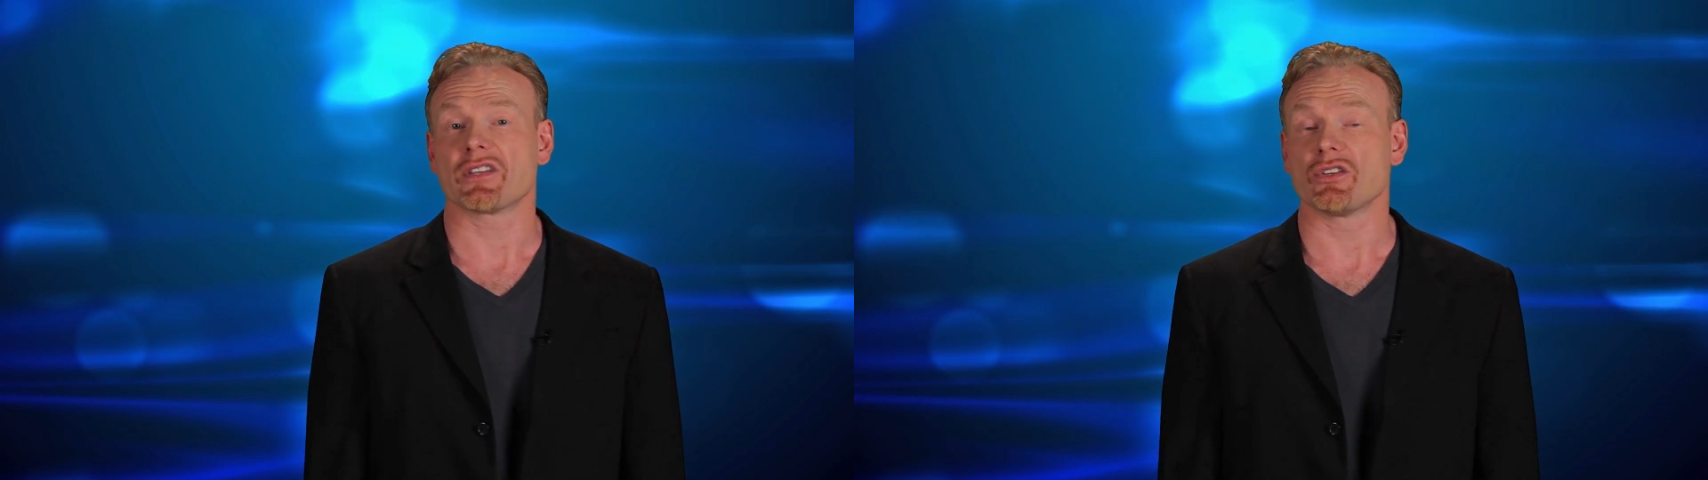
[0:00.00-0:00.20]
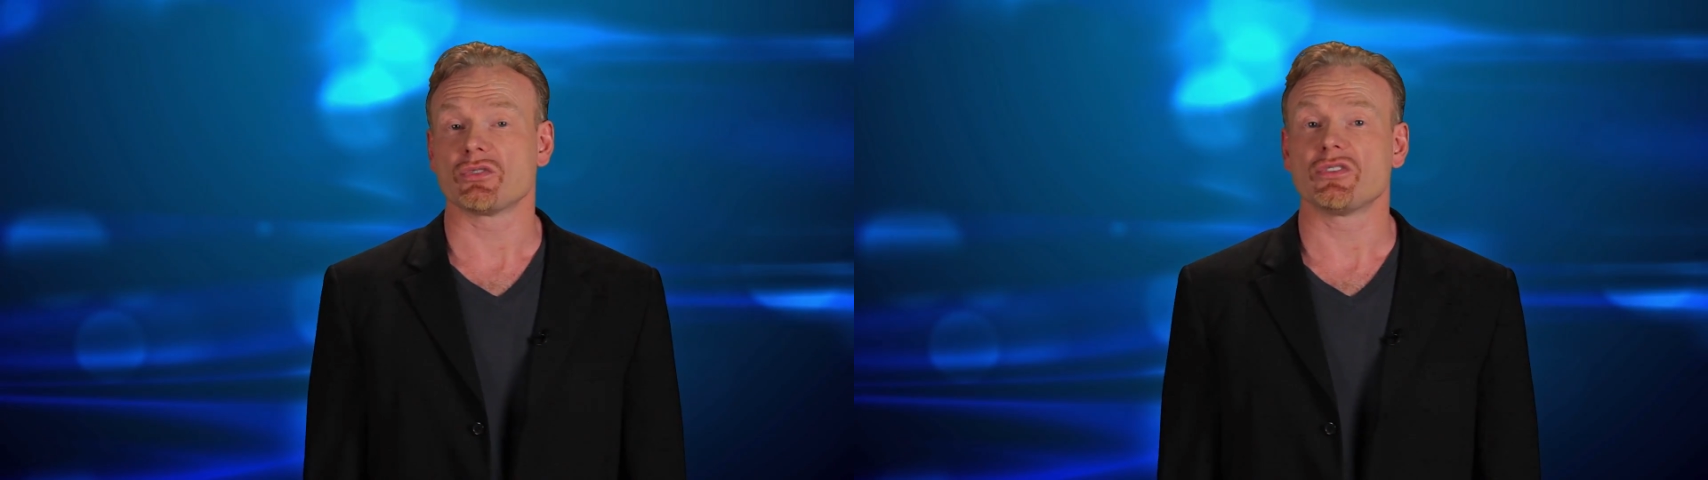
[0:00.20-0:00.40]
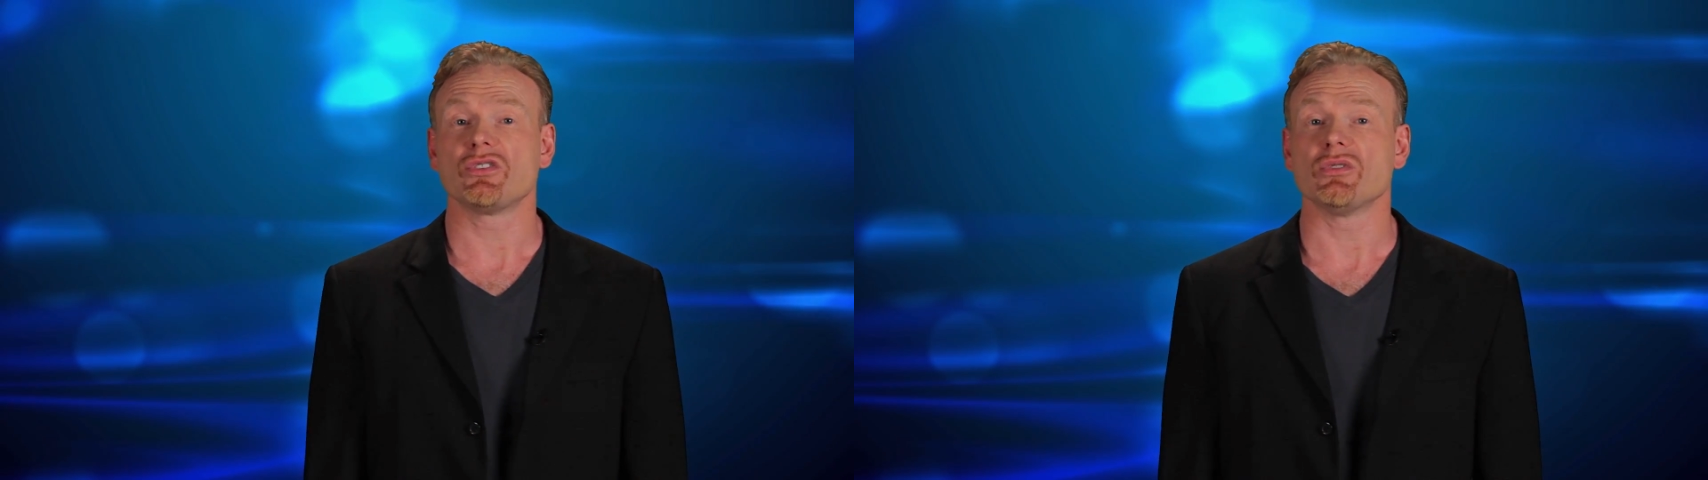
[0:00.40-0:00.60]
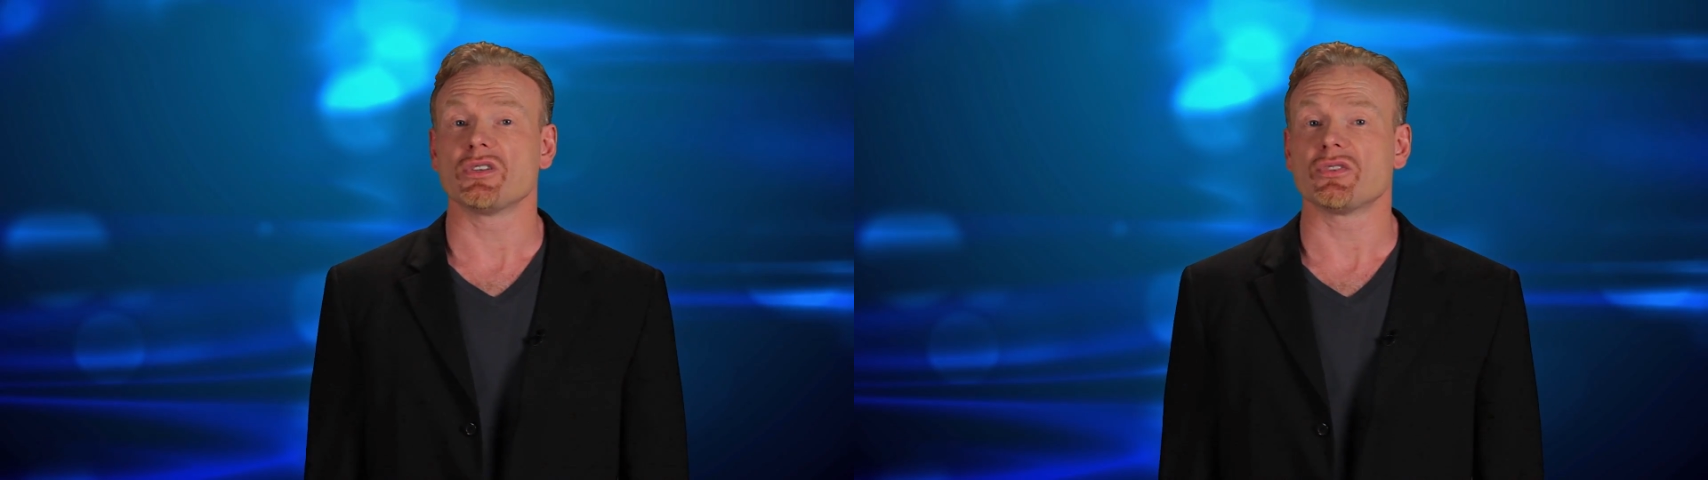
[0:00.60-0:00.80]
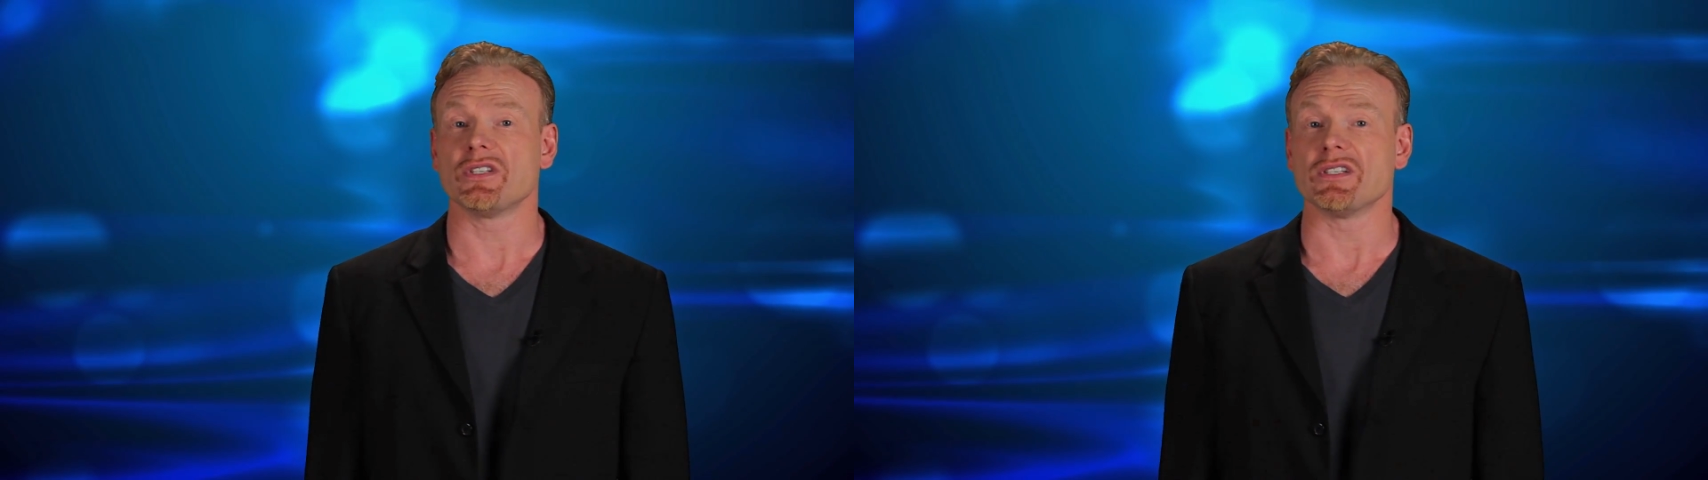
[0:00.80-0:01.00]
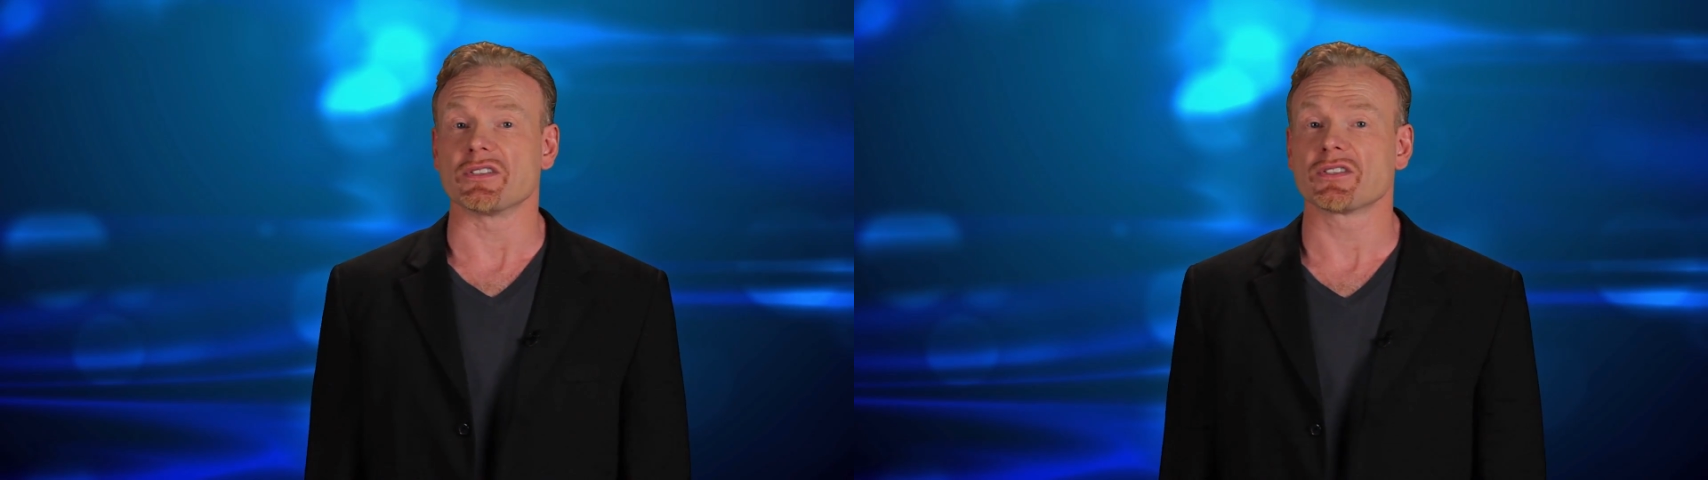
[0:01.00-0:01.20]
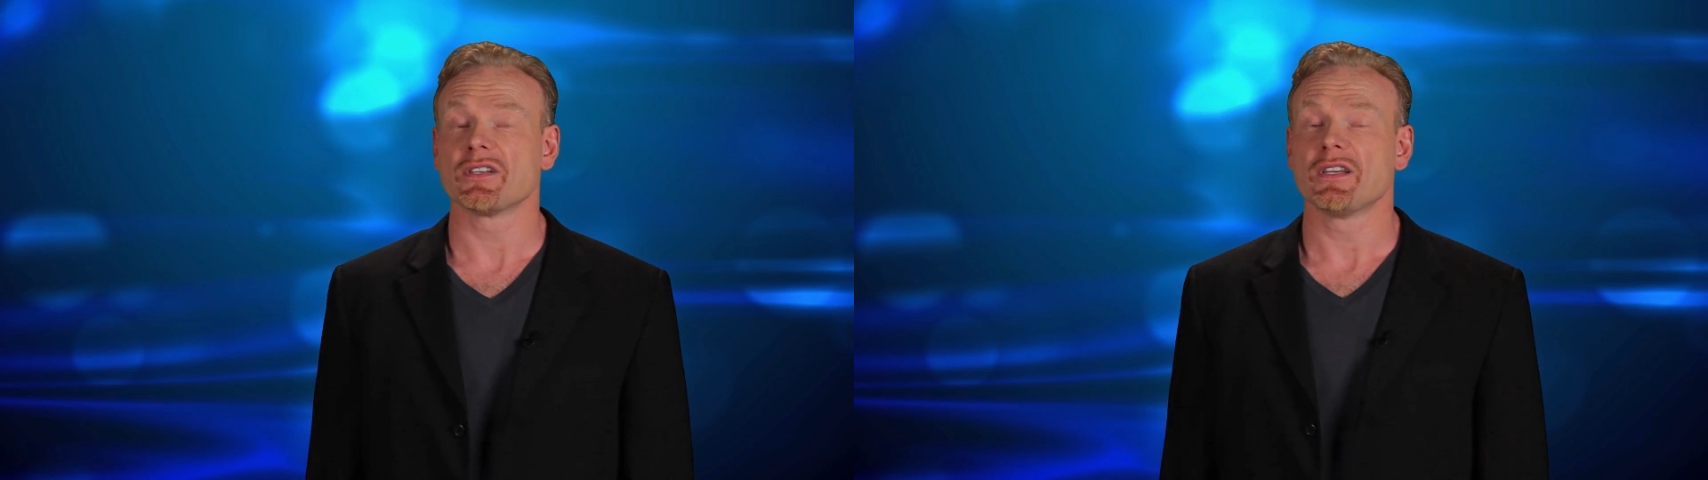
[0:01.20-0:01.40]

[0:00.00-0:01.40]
100, 200 years,